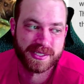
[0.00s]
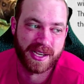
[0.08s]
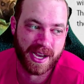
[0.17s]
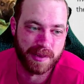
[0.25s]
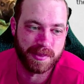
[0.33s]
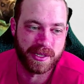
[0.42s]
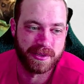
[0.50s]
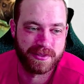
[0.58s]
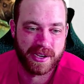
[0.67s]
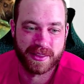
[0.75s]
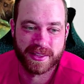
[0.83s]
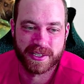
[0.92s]
I believe.
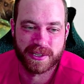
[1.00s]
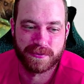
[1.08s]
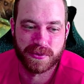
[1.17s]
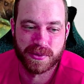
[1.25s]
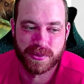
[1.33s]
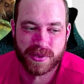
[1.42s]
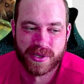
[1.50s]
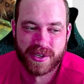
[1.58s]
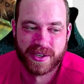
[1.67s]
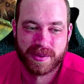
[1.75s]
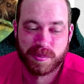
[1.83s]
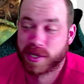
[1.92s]
I think if you
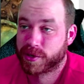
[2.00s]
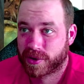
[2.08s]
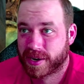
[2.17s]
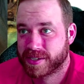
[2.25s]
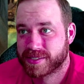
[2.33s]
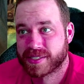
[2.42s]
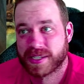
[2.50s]
play Grey Knights